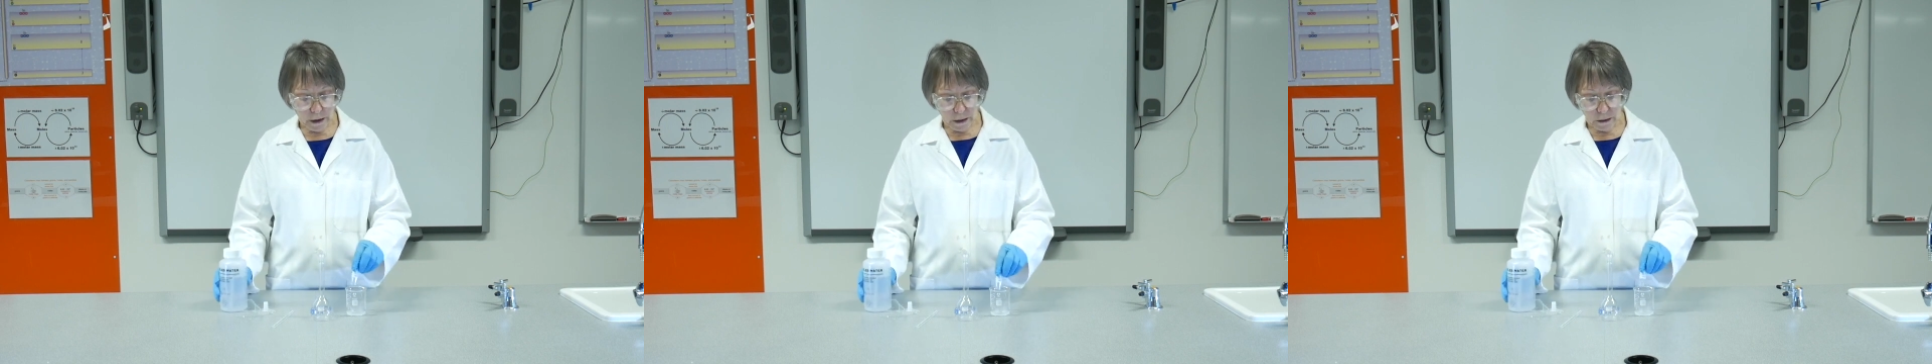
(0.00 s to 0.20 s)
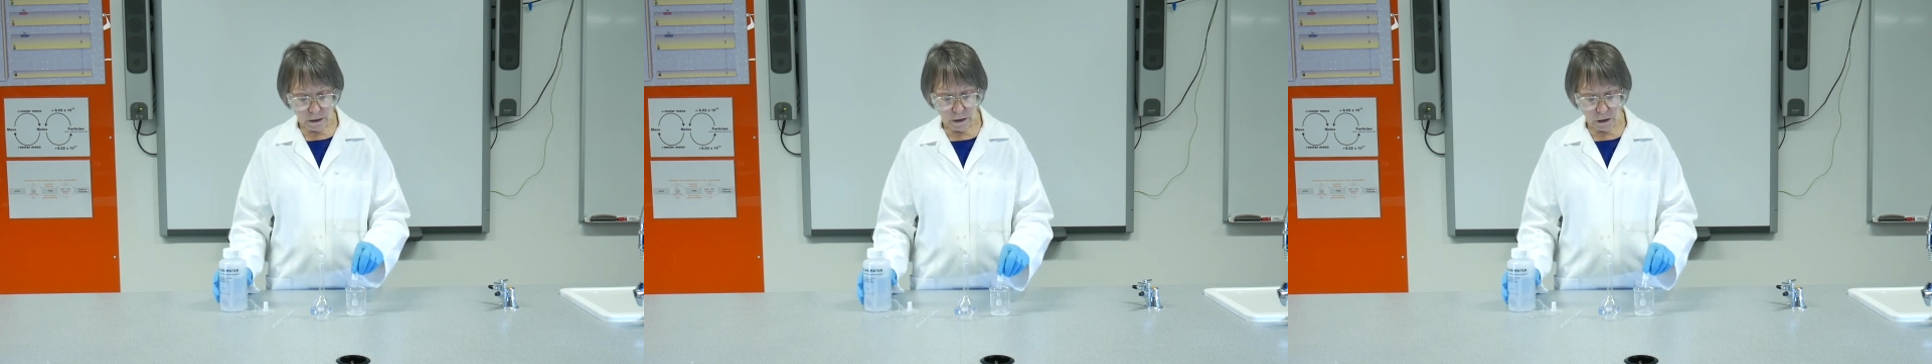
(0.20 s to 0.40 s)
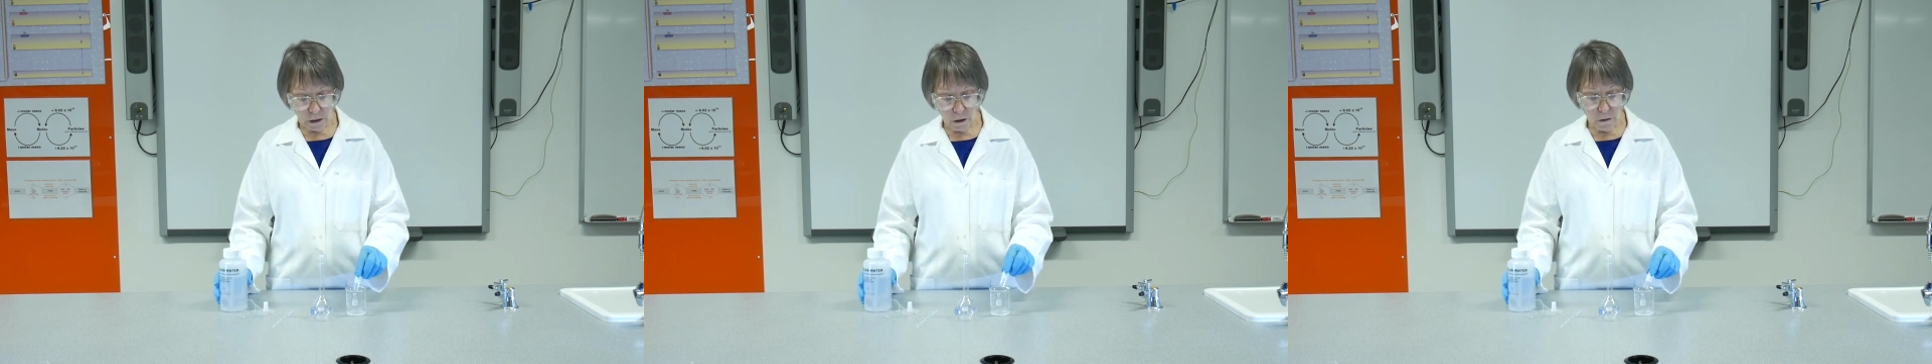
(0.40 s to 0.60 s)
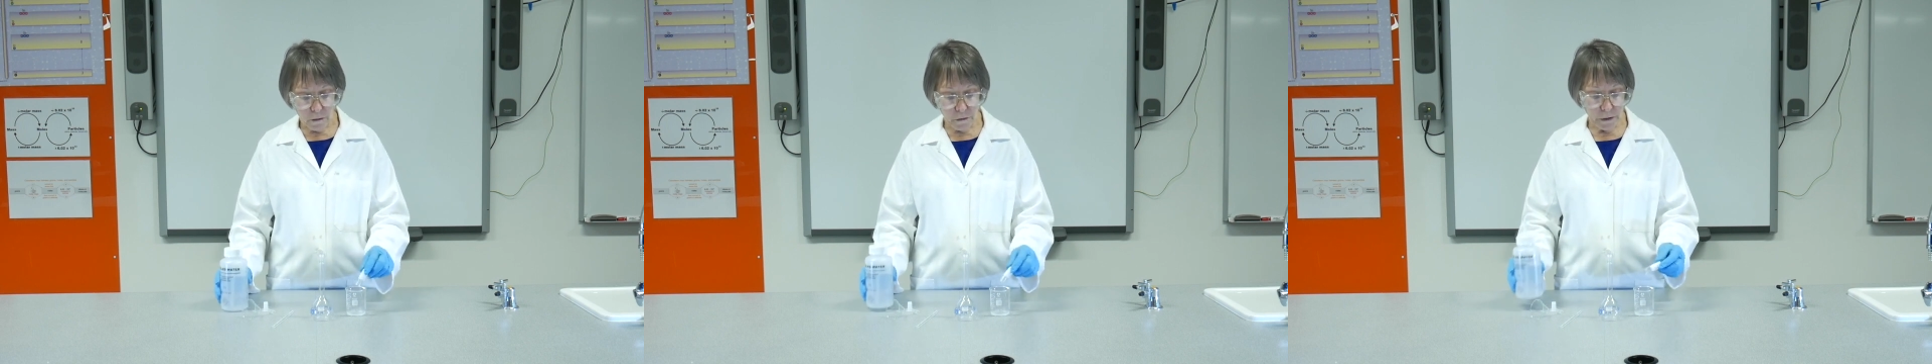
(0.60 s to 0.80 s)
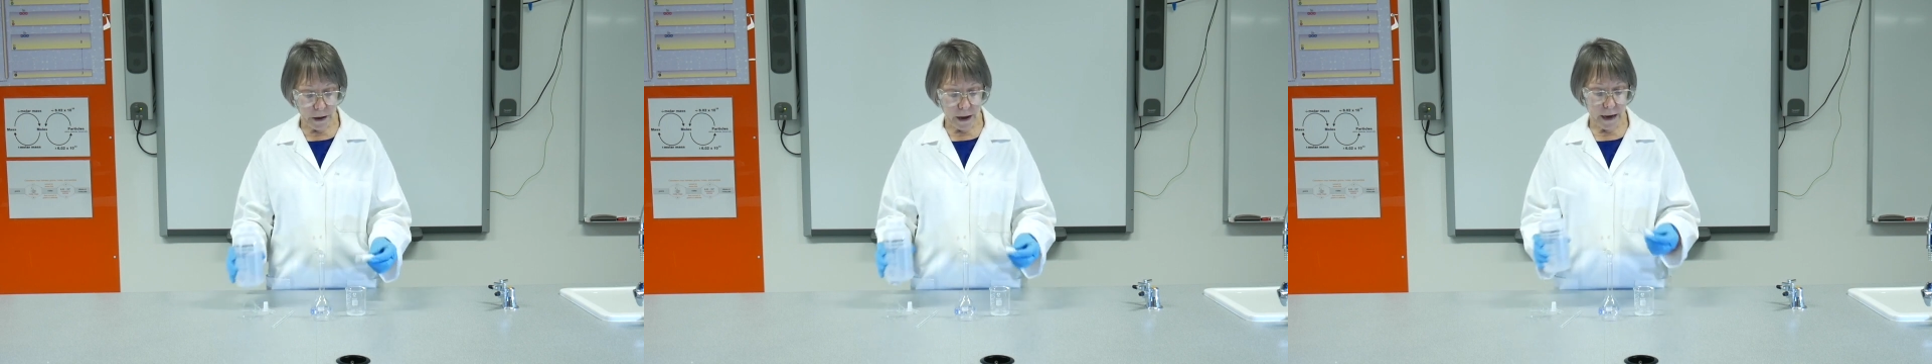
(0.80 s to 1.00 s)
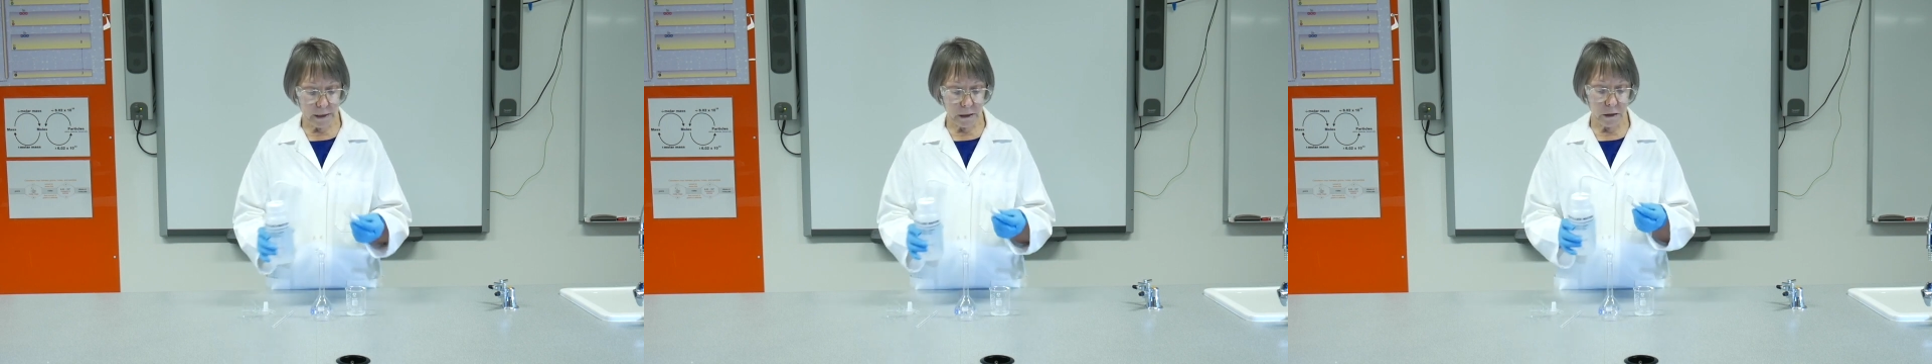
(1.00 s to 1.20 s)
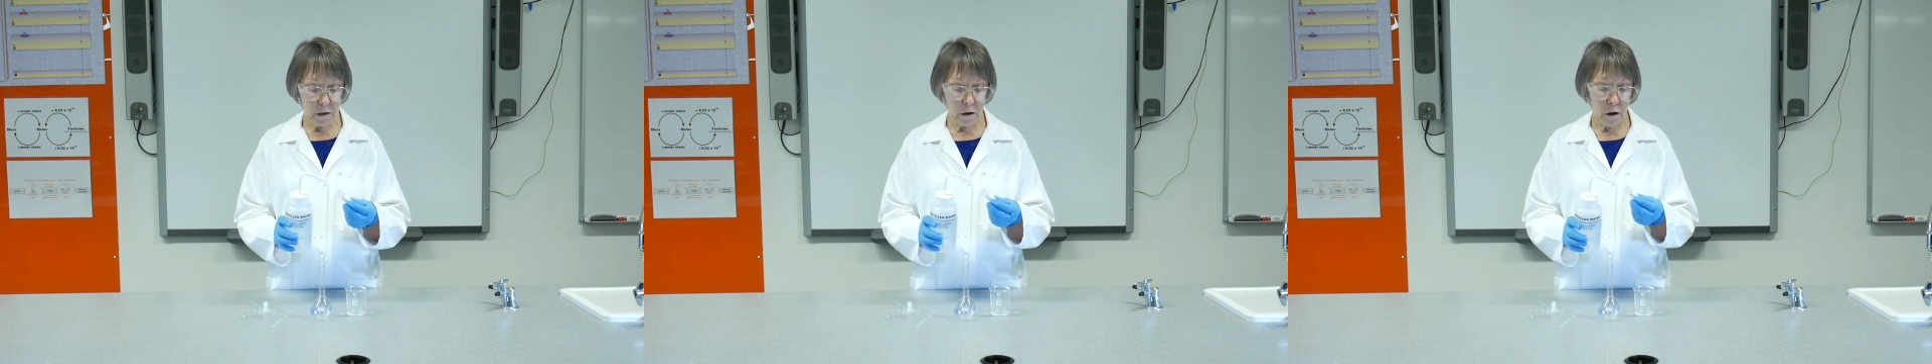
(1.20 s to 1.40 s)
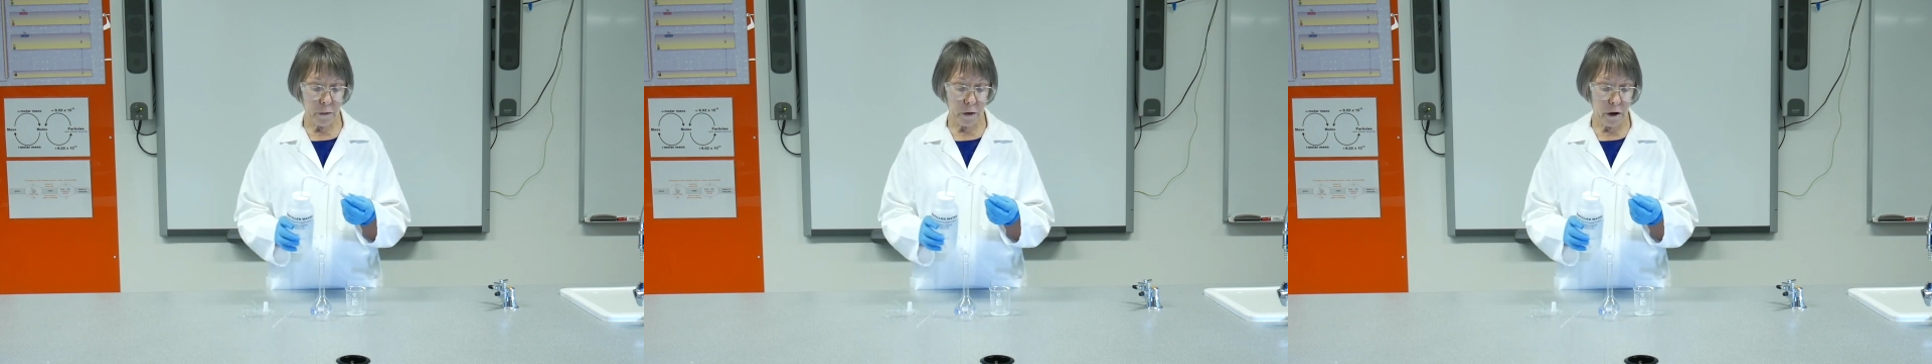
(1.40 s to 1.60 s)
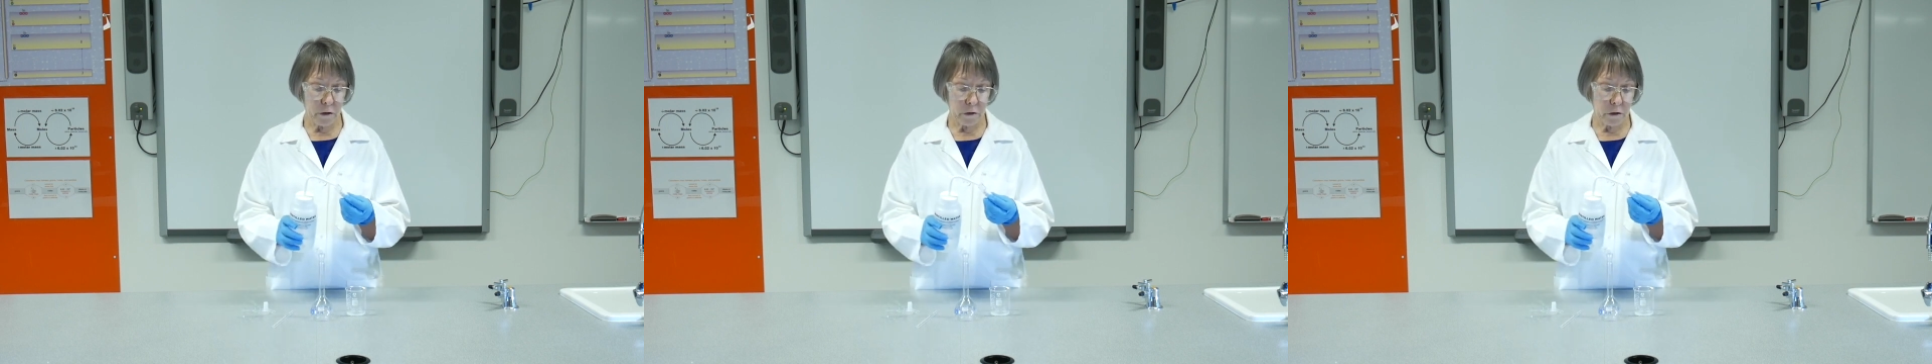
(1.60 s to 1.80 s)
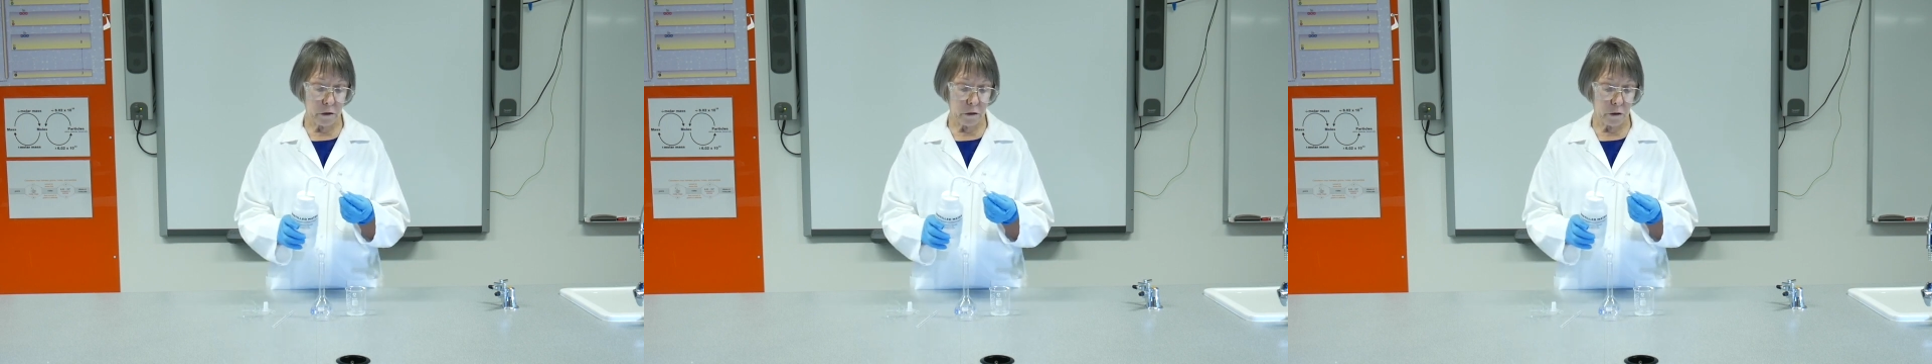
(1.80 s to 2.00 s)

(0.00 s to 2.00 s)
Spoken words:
dissolve the acid, I'm going to